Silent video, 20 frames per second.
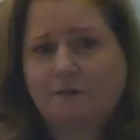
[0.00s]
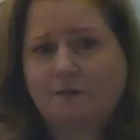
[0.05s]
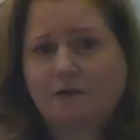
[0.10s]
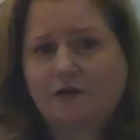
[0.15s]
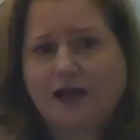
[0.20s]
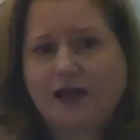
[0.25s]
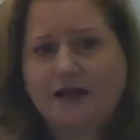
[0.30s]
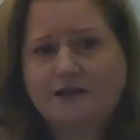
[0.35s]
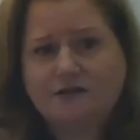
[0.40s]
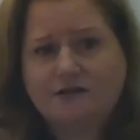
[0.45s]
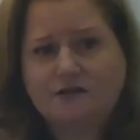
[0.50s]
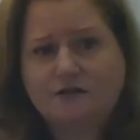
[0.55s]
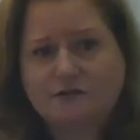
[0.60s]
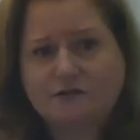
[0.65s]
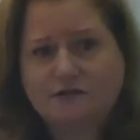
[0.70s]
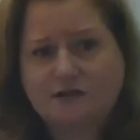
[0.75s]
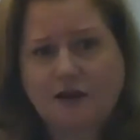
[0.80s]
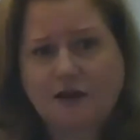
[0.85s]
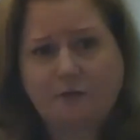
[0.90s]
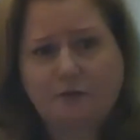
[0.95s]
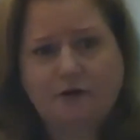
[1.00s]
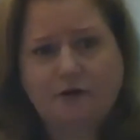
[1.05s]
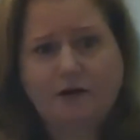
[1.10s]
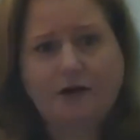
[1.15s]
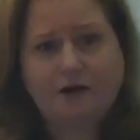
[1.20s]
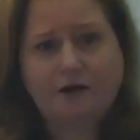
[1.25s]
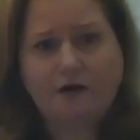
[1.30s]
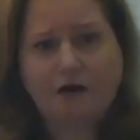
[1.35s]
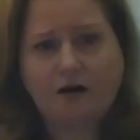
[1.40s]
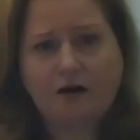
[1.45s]
Gladstone's library
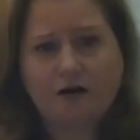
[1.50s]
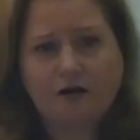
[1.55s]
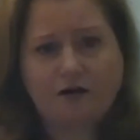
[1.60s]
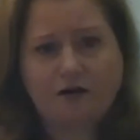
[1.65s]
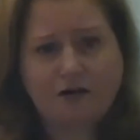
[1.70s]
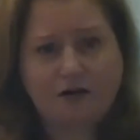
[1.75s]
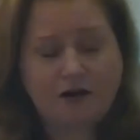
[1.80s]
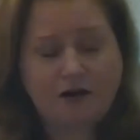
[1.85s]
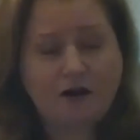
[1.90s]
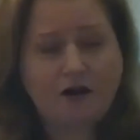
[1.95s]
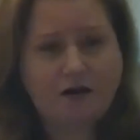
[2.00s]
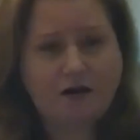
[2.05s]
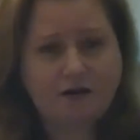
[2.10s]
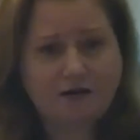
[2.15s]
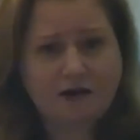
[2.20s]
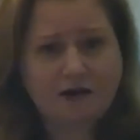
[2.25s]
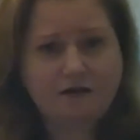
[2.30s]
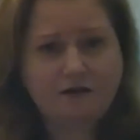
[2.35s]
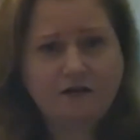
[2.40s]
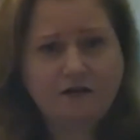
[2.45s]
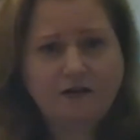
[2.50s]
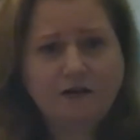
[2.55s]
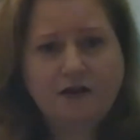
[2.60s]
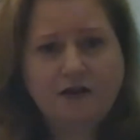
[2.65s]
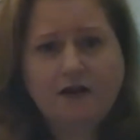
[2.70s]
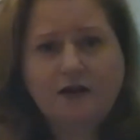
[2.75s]
in Hardin.